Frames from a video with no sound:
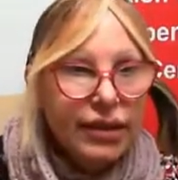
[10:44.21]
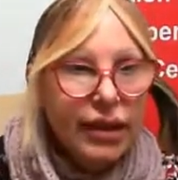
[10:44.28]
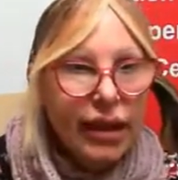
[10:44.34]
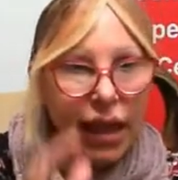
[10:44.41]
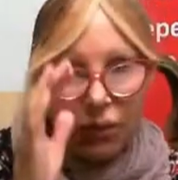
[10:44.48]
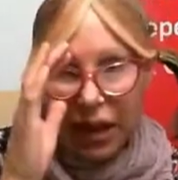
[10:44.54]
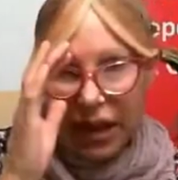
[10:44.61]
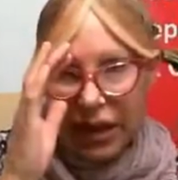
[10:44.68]
So
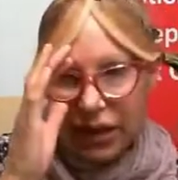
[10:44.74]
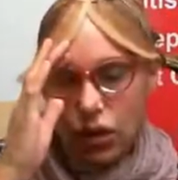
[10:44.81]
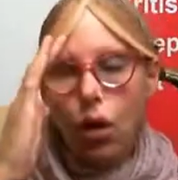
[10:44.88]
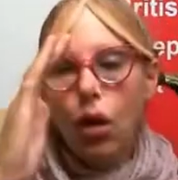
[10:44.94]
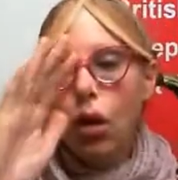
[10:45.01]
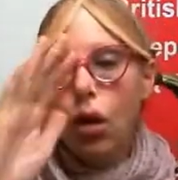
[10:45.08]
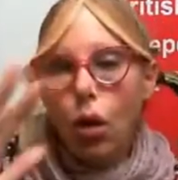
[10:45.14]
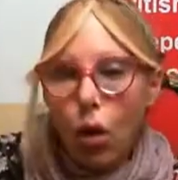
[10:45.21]
that means
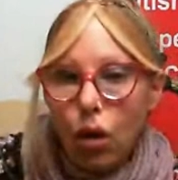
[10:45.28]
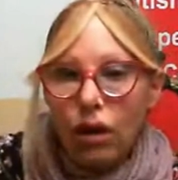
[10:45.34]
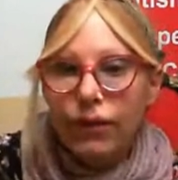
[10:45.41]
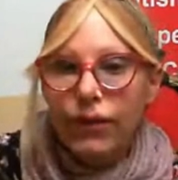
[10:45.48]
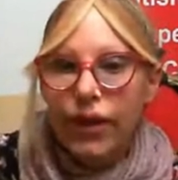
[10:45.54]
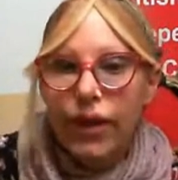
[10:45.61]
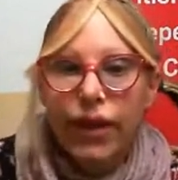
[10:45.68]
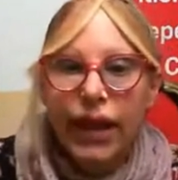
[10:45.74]
all
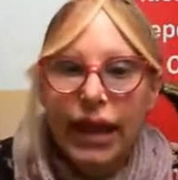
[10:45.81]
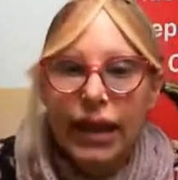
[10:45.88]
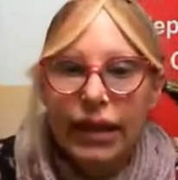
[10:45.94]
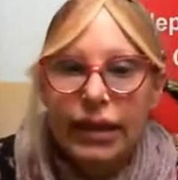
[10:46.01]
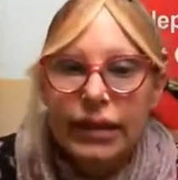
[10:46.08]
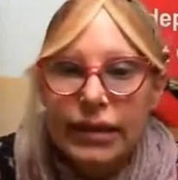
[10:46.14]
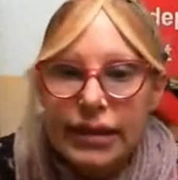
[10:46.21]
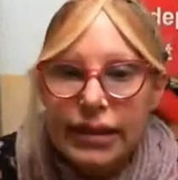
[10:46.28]
of the
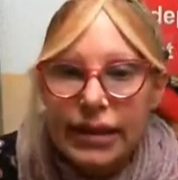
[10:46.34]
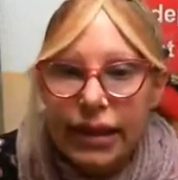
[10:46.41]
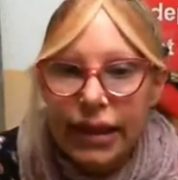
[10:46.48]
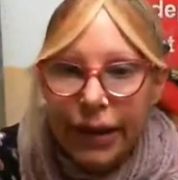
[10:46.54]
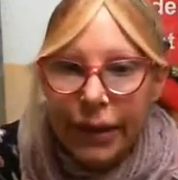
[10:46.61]
things